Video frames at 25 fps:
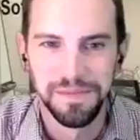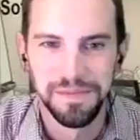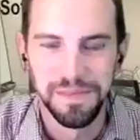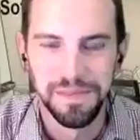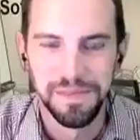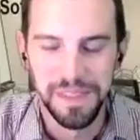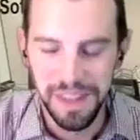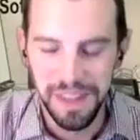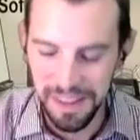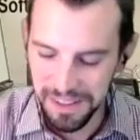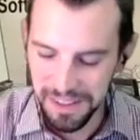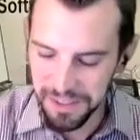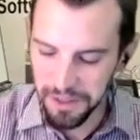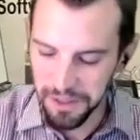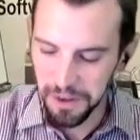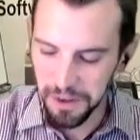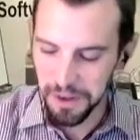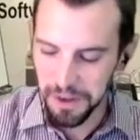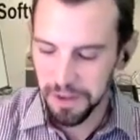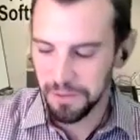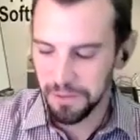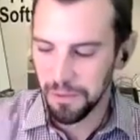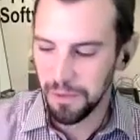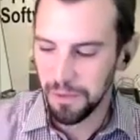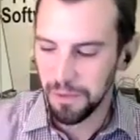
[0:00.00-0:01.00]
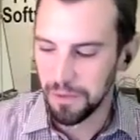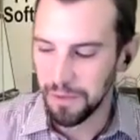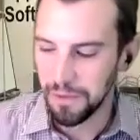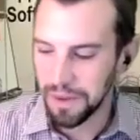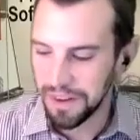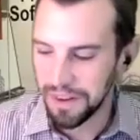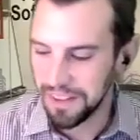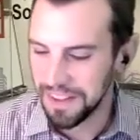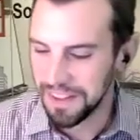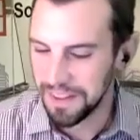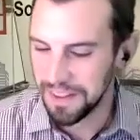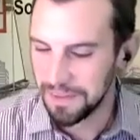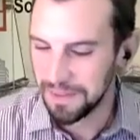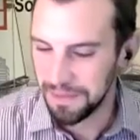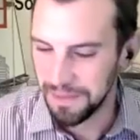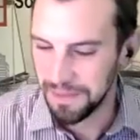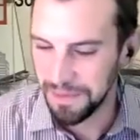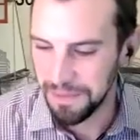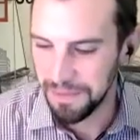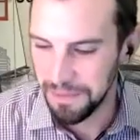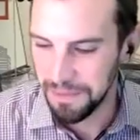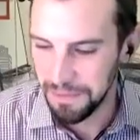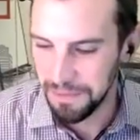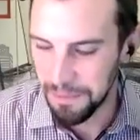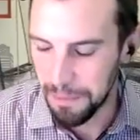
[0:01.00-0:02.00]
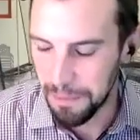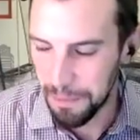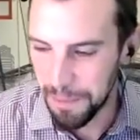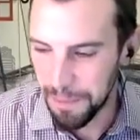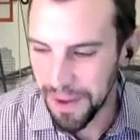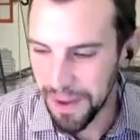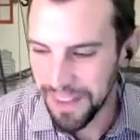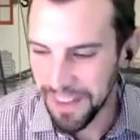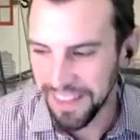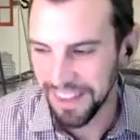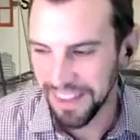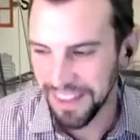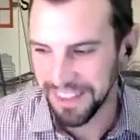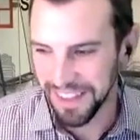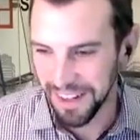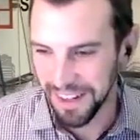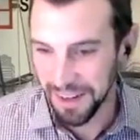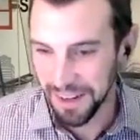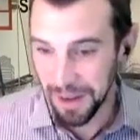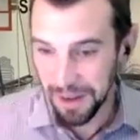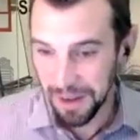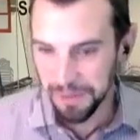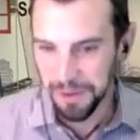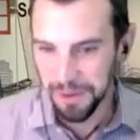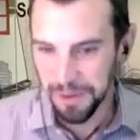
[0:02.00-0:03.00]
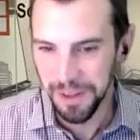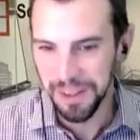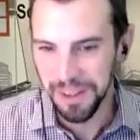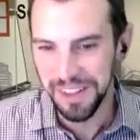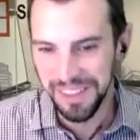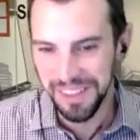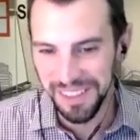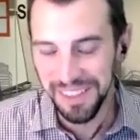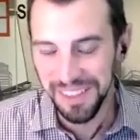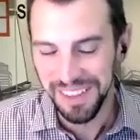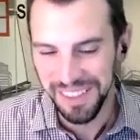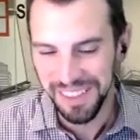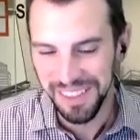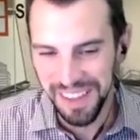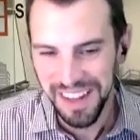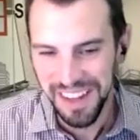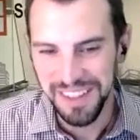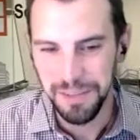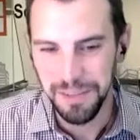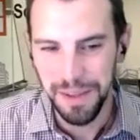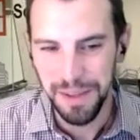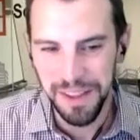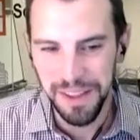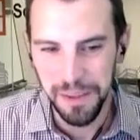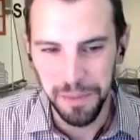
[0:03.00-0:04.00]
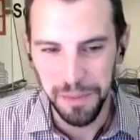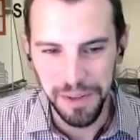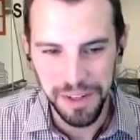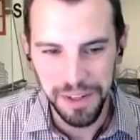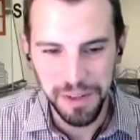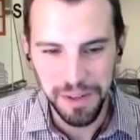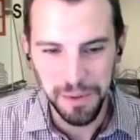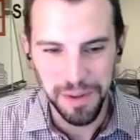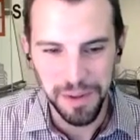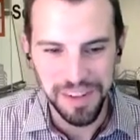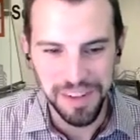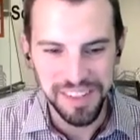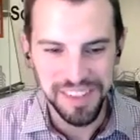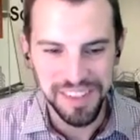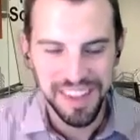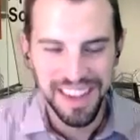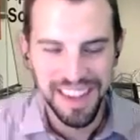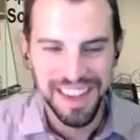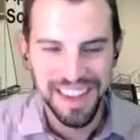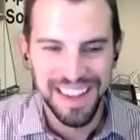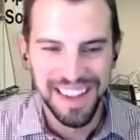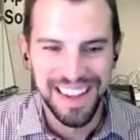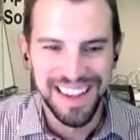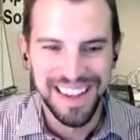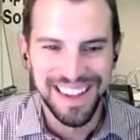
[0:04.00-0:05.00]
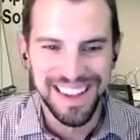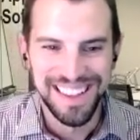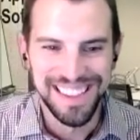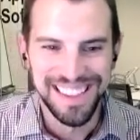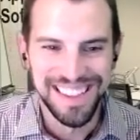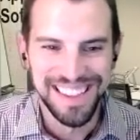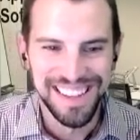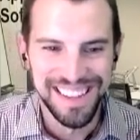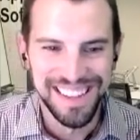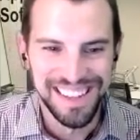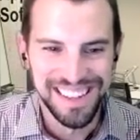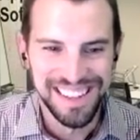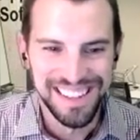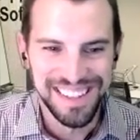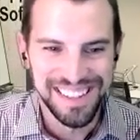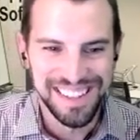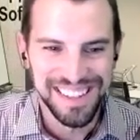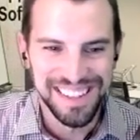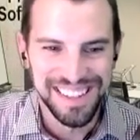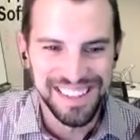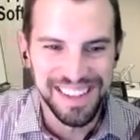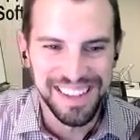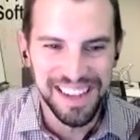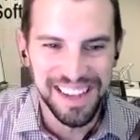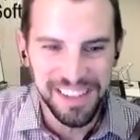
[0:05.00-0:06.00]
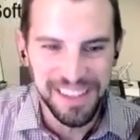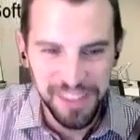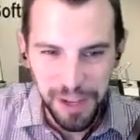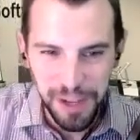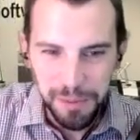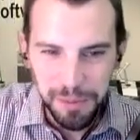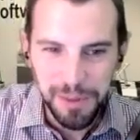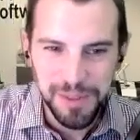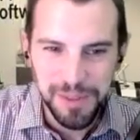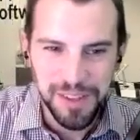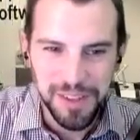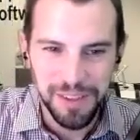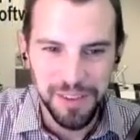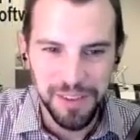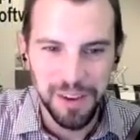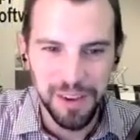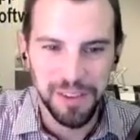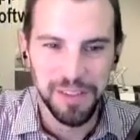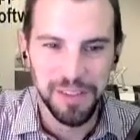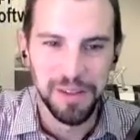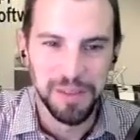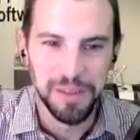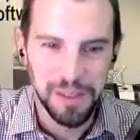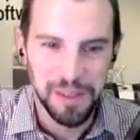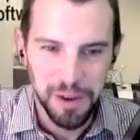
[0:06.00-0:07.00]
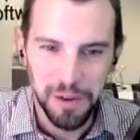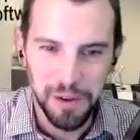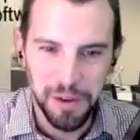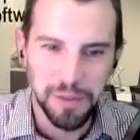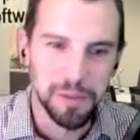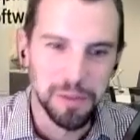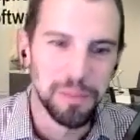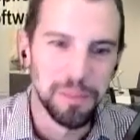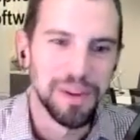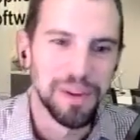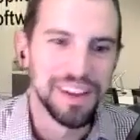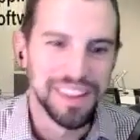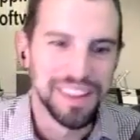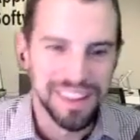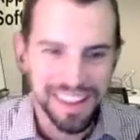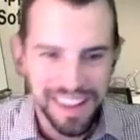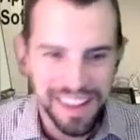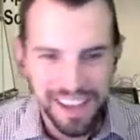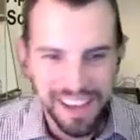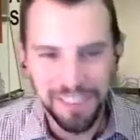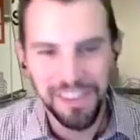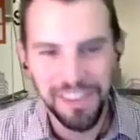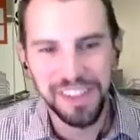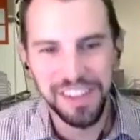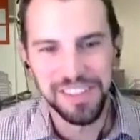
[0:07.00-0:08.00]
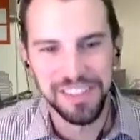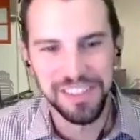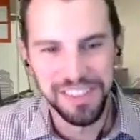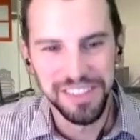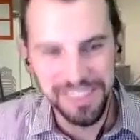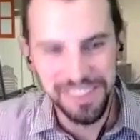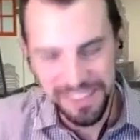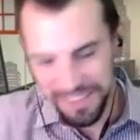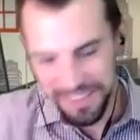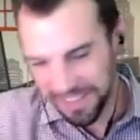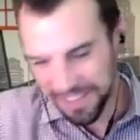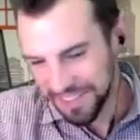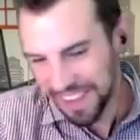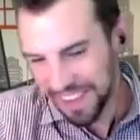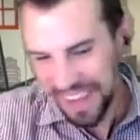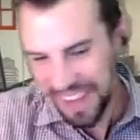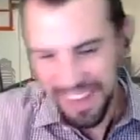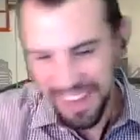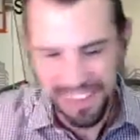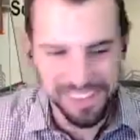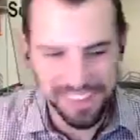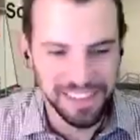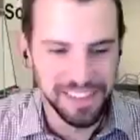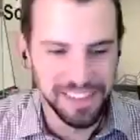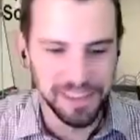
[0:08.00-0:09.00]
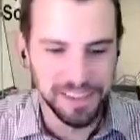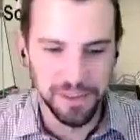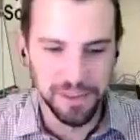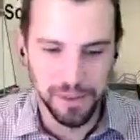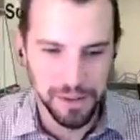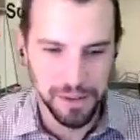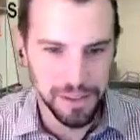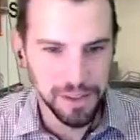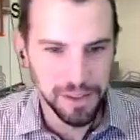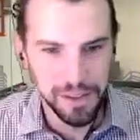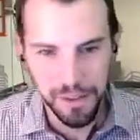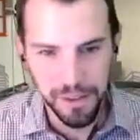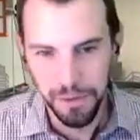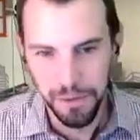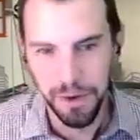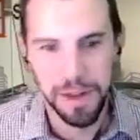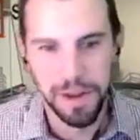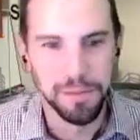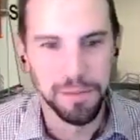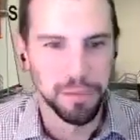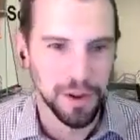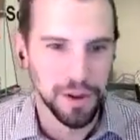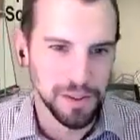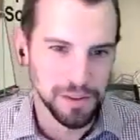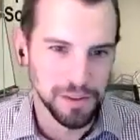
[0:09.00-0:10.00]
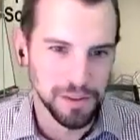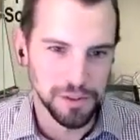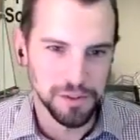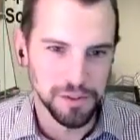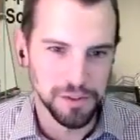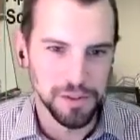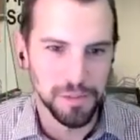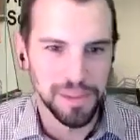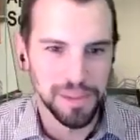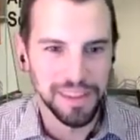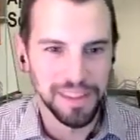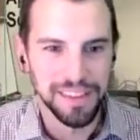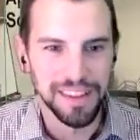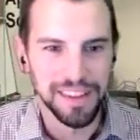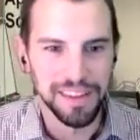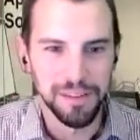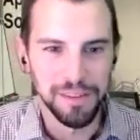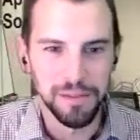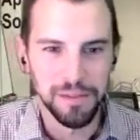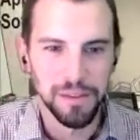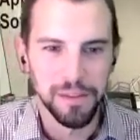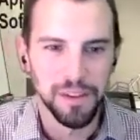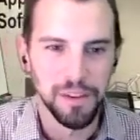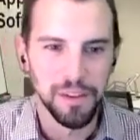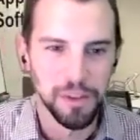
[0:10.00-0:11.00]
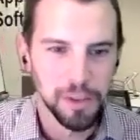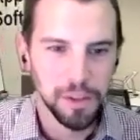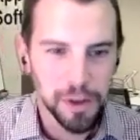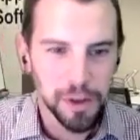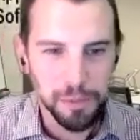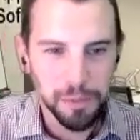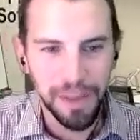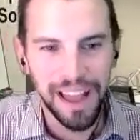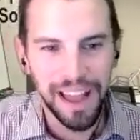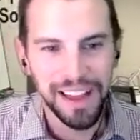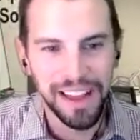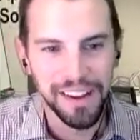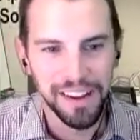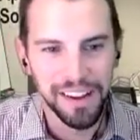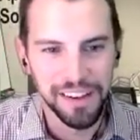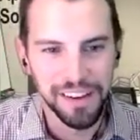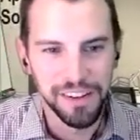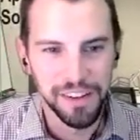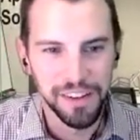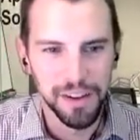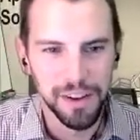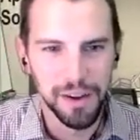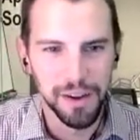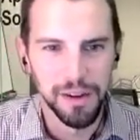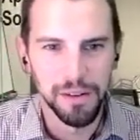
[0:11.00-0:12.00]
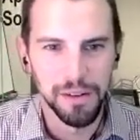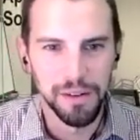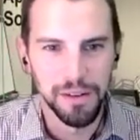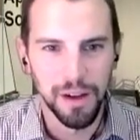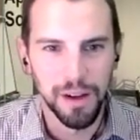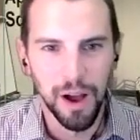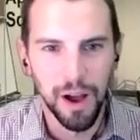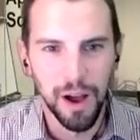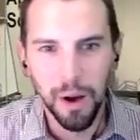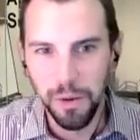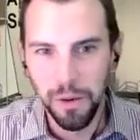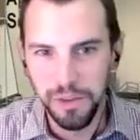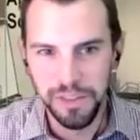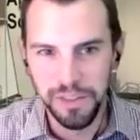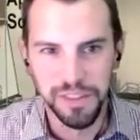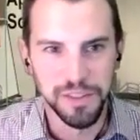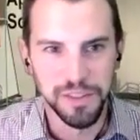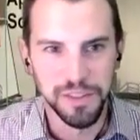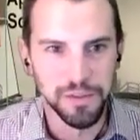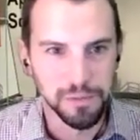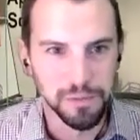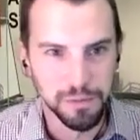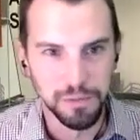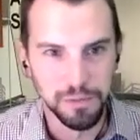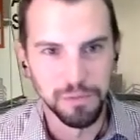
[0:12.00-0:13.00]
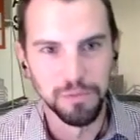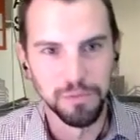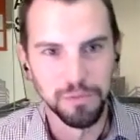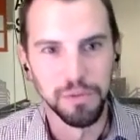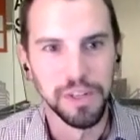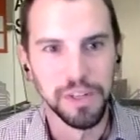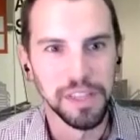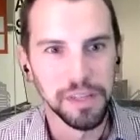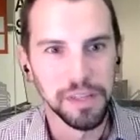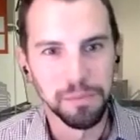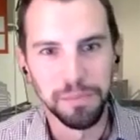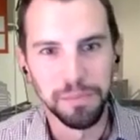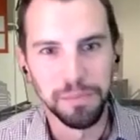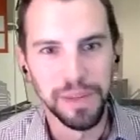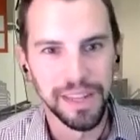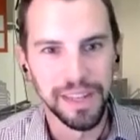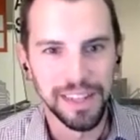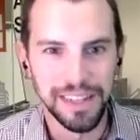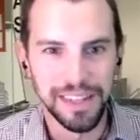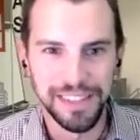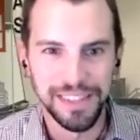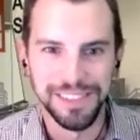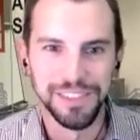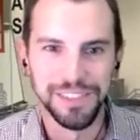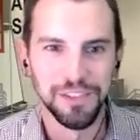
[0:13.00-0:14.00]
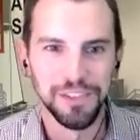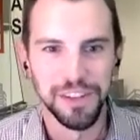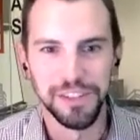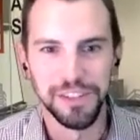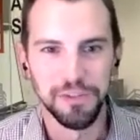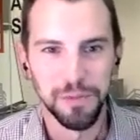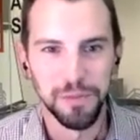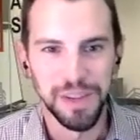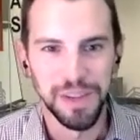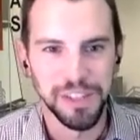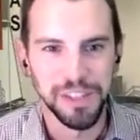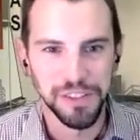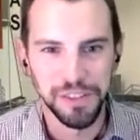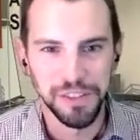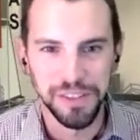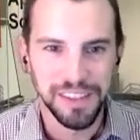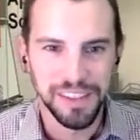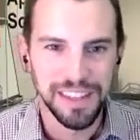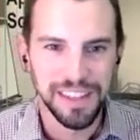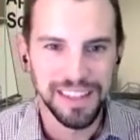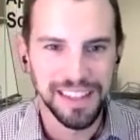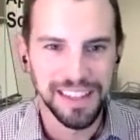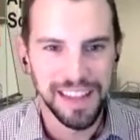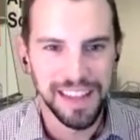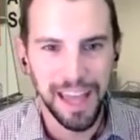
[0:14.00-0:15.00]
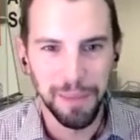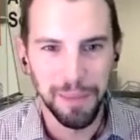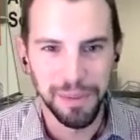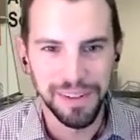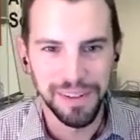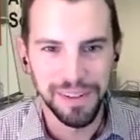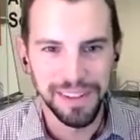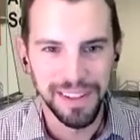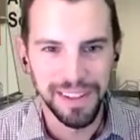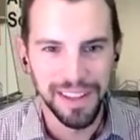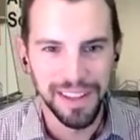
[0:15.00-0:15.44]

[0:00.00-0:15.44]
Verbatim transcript: yeah, that's so good. One of the big things that I, I really liked about the book was the examples of all the you know the big innovations of Edison or the the Wright brothers or something that you look back on and you go, oh, it's this really big transformational thing that happened